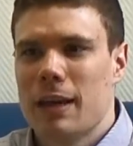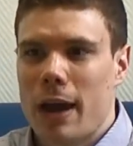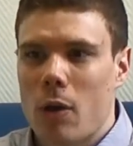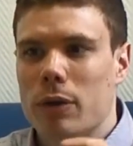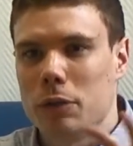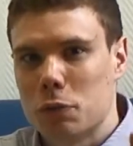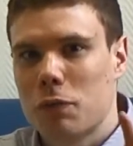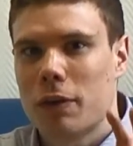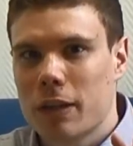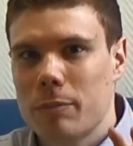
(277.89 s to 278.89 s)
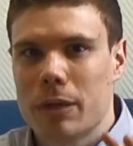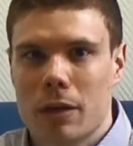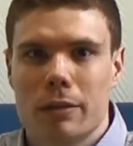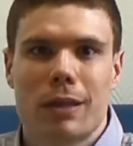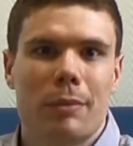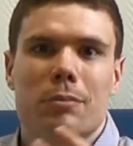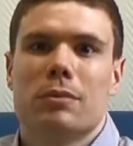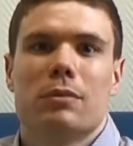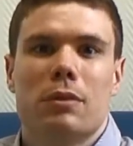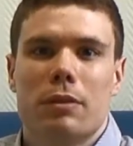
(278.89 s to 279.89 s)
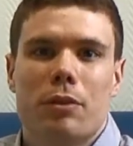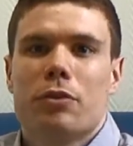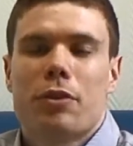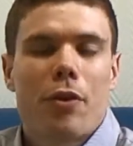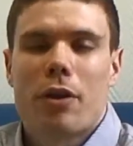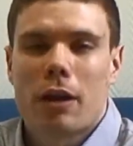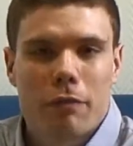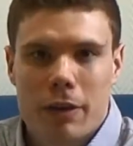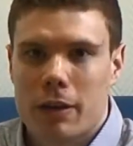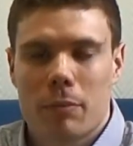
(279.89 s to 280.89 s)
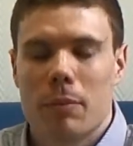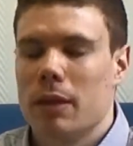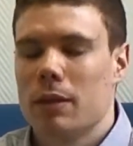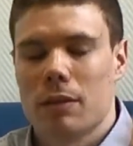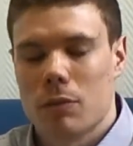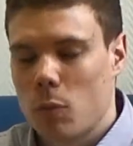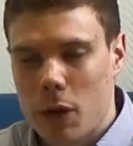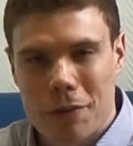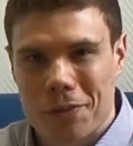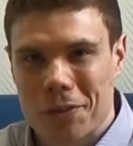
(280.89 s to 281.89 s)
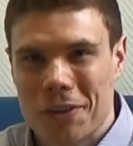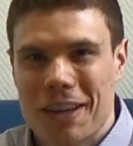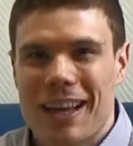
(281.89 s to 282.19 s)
Oh, and it's funny because they're not offending me, whatever.